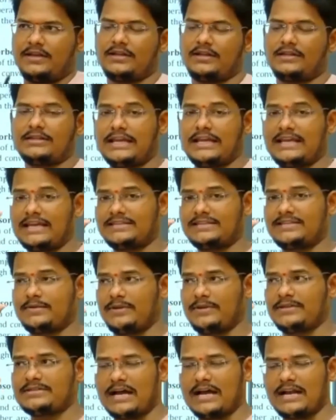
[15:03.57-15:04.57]
The AC
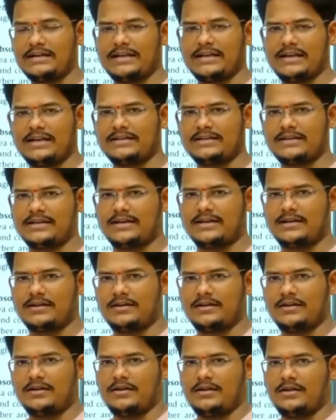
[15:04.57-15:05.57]
means alternate current.
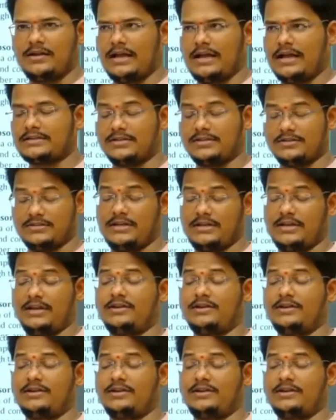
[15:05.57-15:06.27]
Sorry,